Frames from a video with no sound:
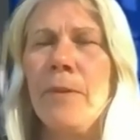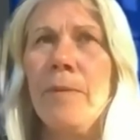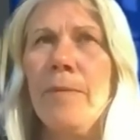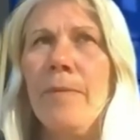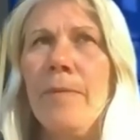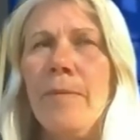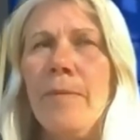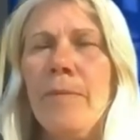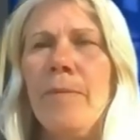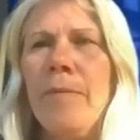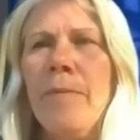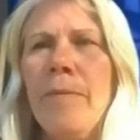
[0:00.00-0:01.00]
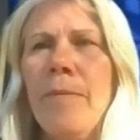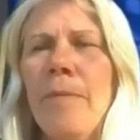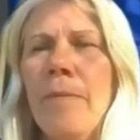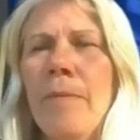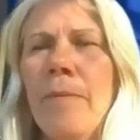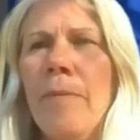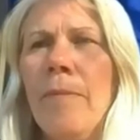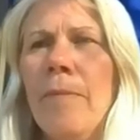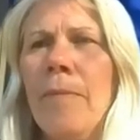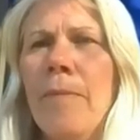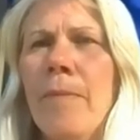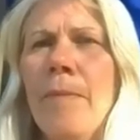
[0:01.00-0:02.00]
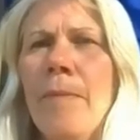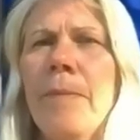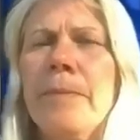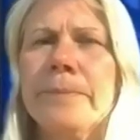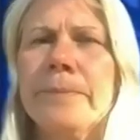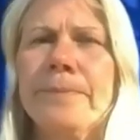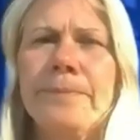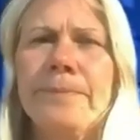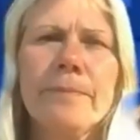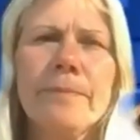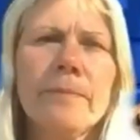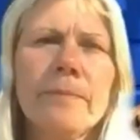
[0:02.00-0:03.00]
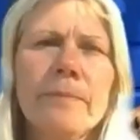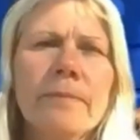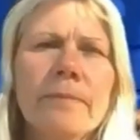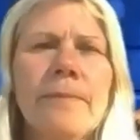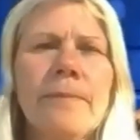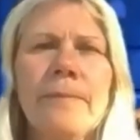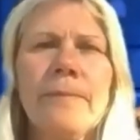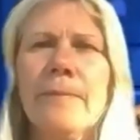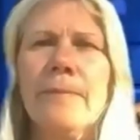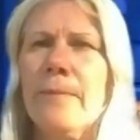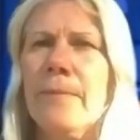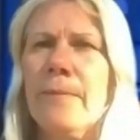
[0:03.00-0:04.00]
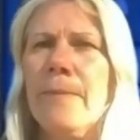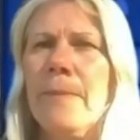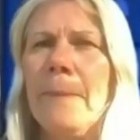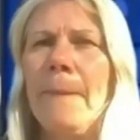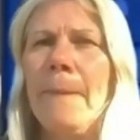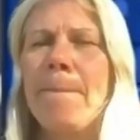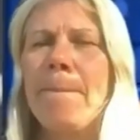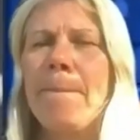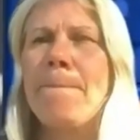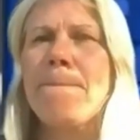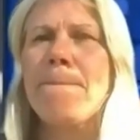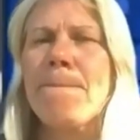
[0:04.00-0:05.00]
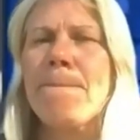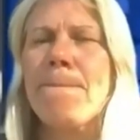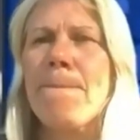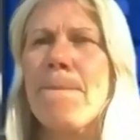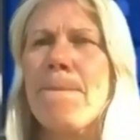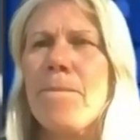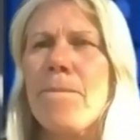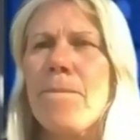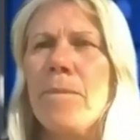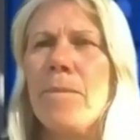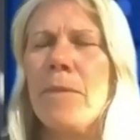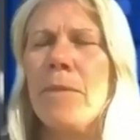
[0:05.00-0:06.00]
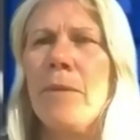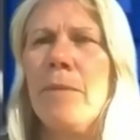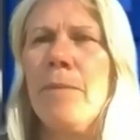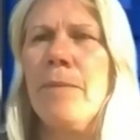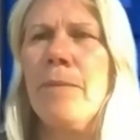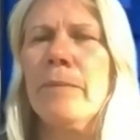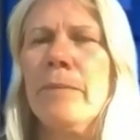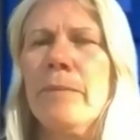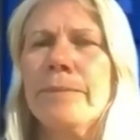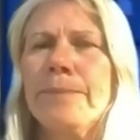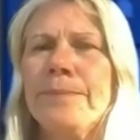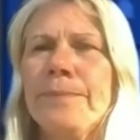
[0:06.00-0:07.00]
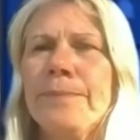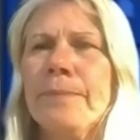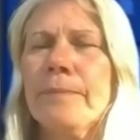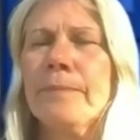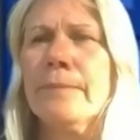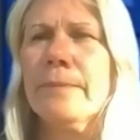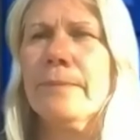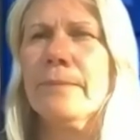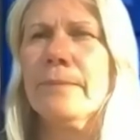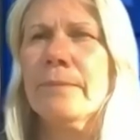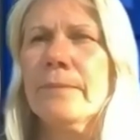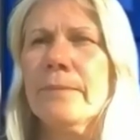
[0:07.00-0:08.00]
This person isn't speaking.